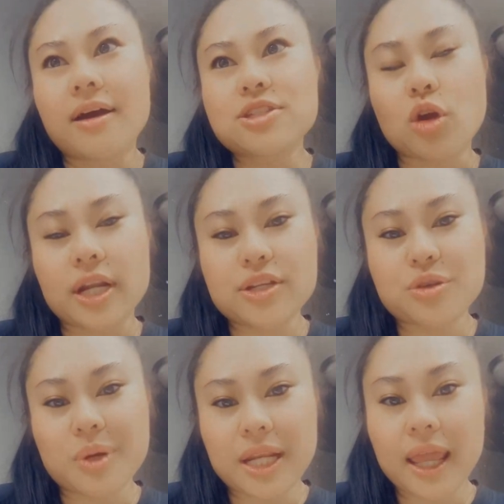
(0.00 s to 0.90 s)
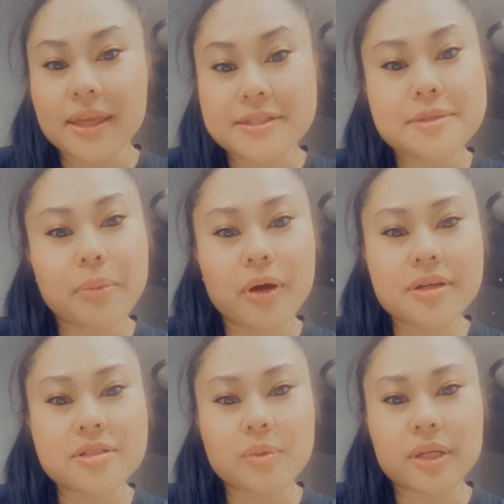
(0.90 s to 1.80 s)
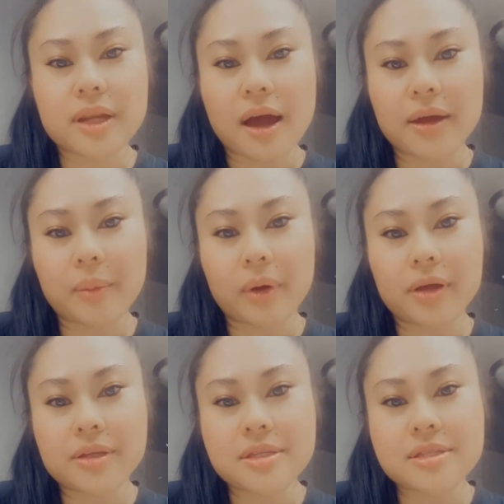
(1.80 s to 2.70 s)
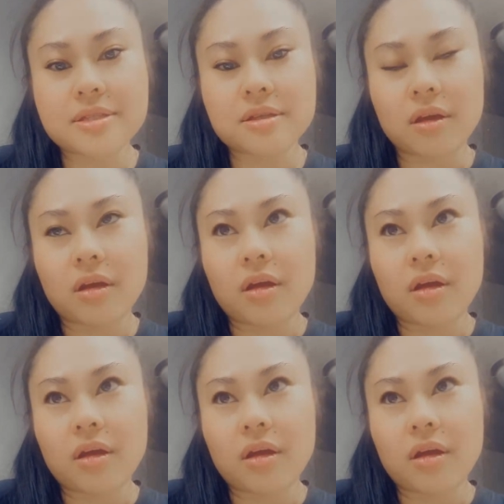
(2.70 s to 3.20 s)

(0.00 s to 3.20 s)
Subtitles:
starting to read his books when I was